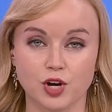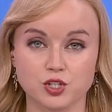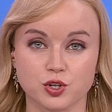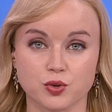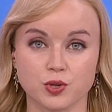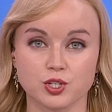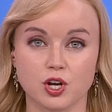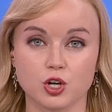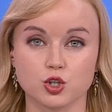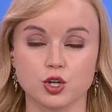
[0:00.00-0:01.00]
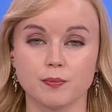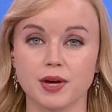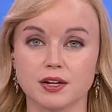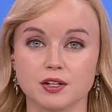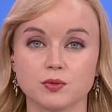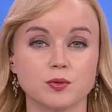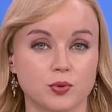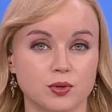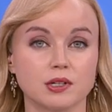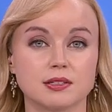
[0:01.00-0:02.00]
Fox 33's Hunter Trombetta
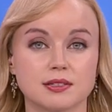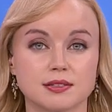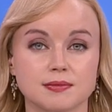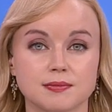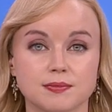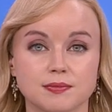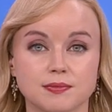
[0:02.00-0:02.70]
reports.